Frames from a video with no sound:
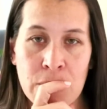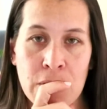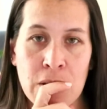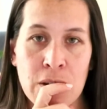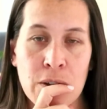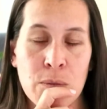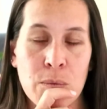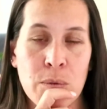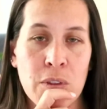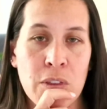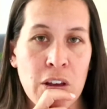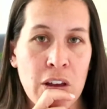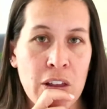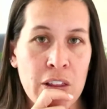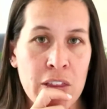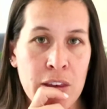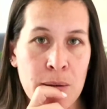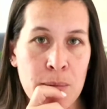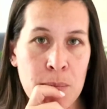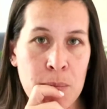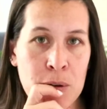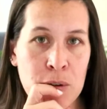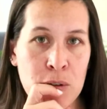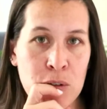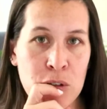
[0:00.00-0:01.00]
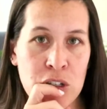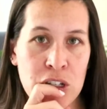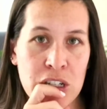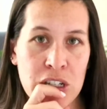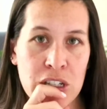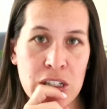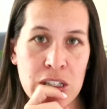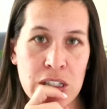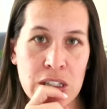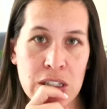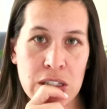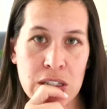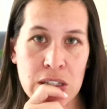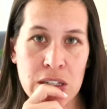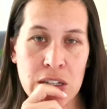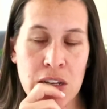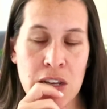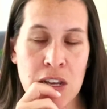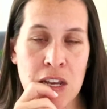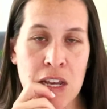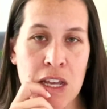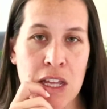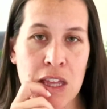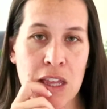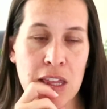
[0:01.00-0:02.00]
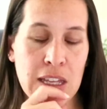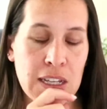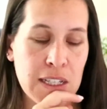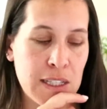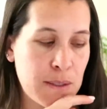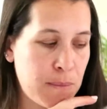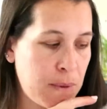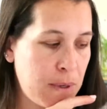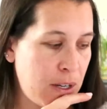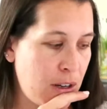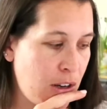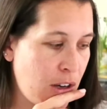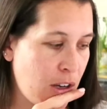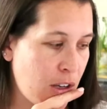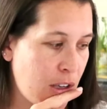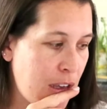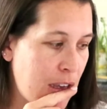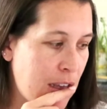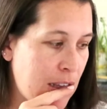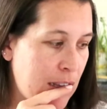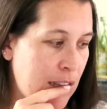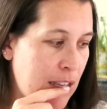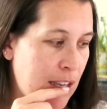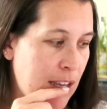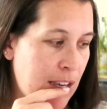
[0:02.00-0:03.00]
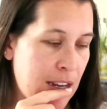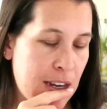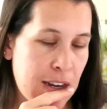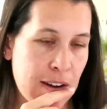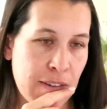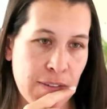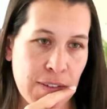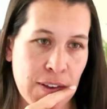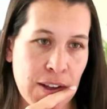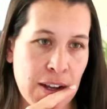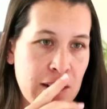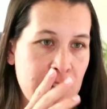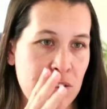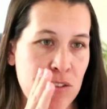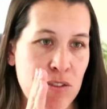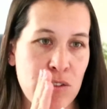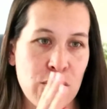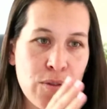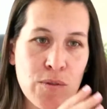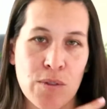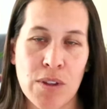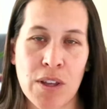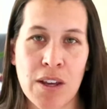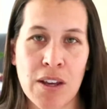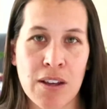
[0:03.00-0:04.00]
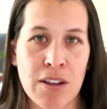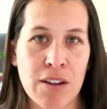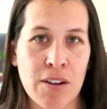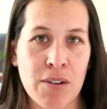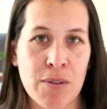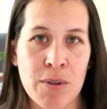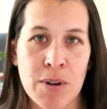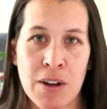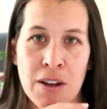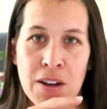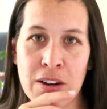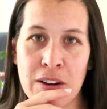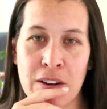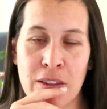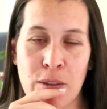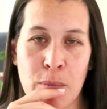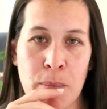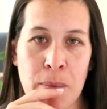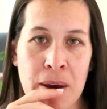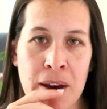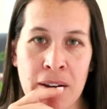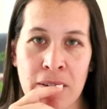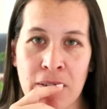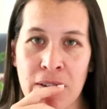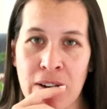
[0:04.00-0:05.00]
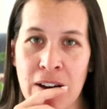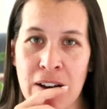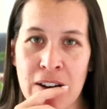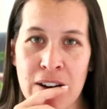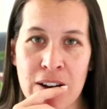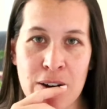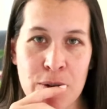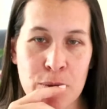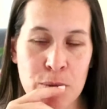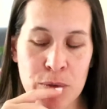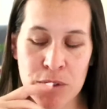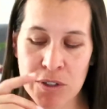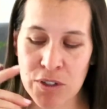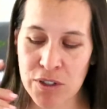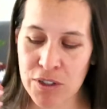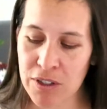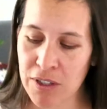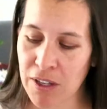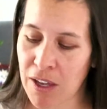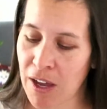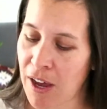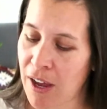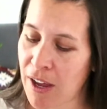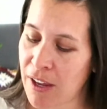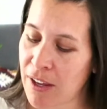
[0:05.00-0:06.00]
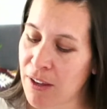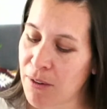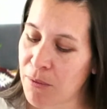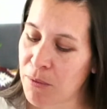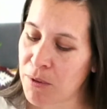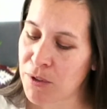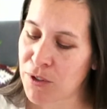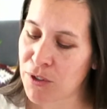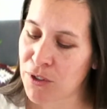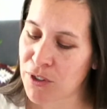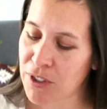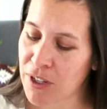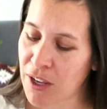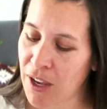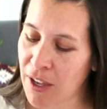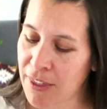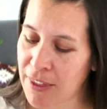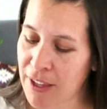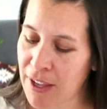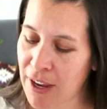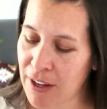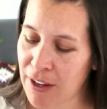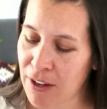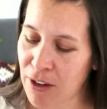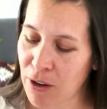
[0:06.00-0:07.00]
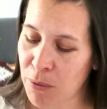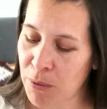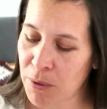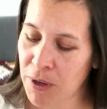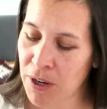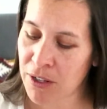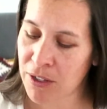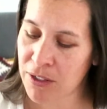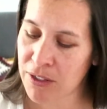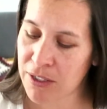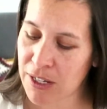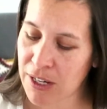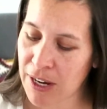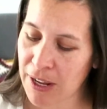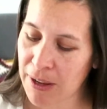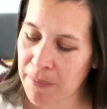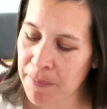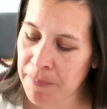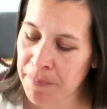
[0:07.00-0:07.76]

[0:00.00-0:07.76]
With all the emotions. That's my doggy Ellie, and I've got Julia going on in the background, and we just got that going on today.